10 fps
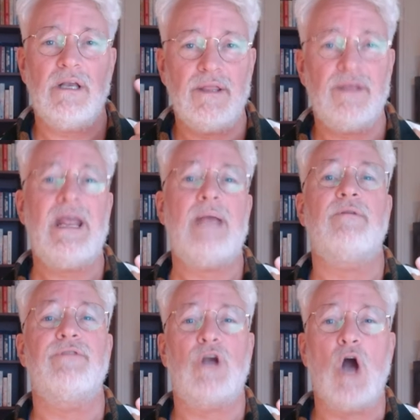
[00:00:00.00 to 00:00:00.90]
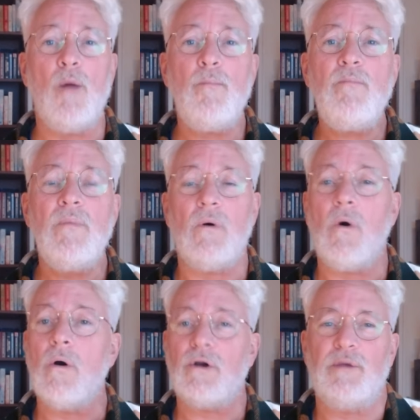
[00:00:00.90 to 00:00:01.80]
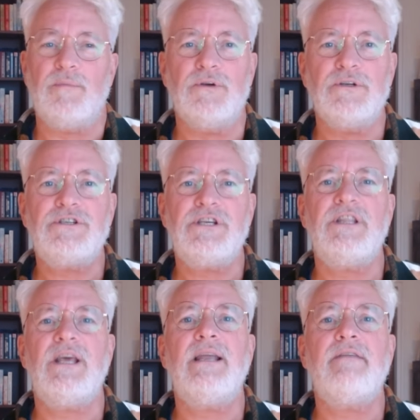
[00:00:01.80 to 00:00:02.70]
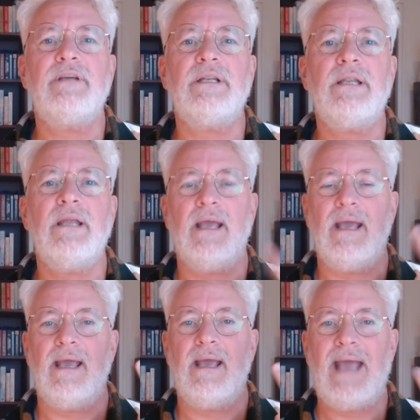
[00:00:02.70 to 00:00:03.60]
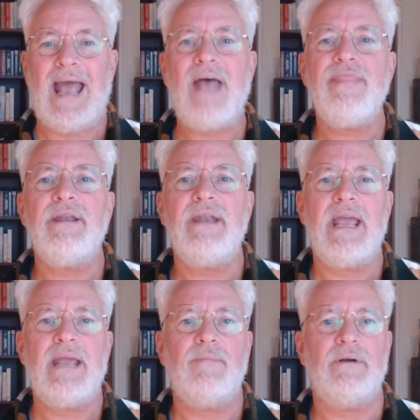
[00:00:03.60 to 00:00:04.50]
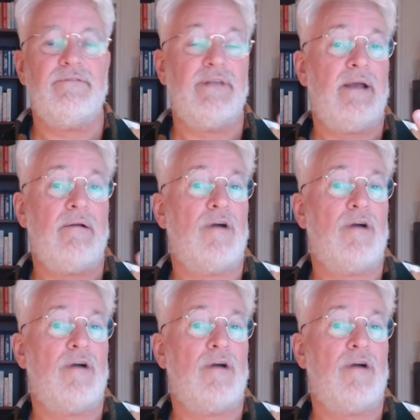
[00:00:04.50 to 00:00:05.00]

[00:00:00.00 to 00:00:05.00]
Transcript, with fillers: the name of the comm, or community they live in, and the name of their